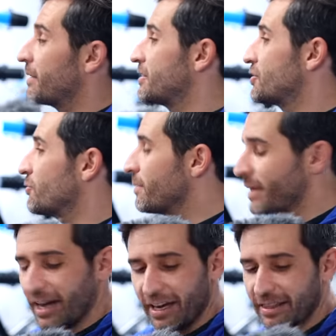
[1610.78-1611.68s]
But the story
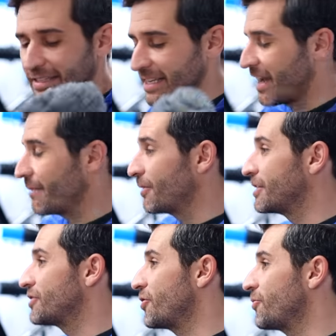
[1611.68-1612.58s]
behind this camera
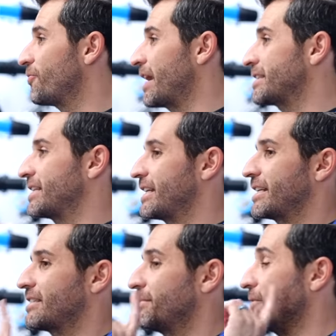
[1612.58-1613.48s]
is so
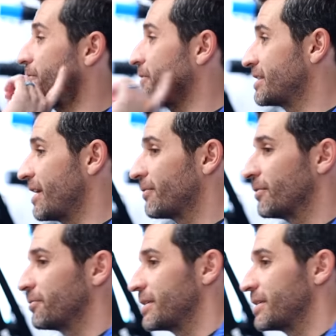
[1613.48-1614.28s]
fascinating to me for several